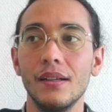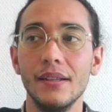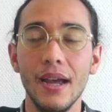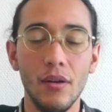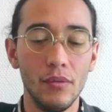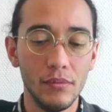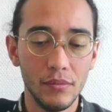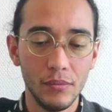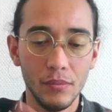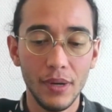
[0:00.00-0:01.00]
Now,
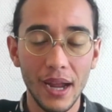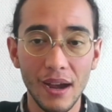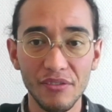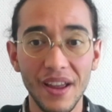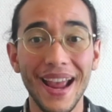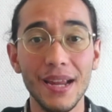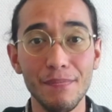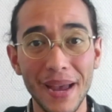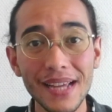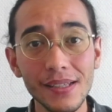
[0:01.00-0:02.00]
we have a
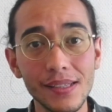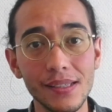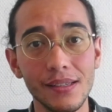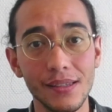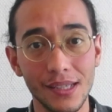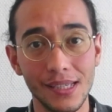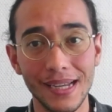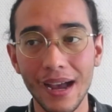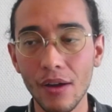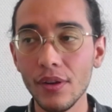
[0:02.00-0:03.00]
base, that's a
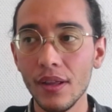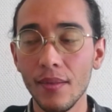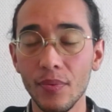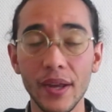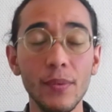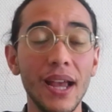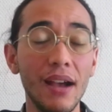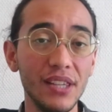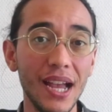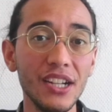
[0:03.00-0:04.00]
noun. Then we have
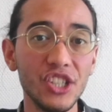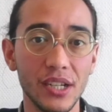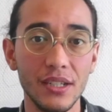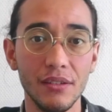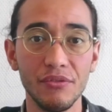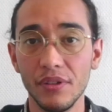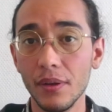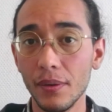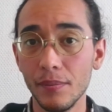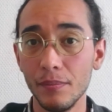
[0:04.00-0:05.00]
the adjective,
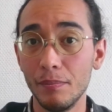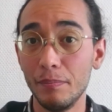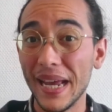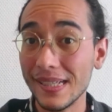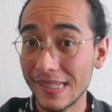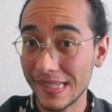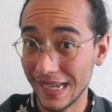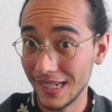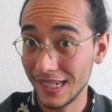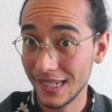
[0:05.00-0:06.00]

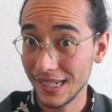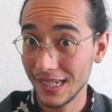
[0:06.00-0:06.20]
basic.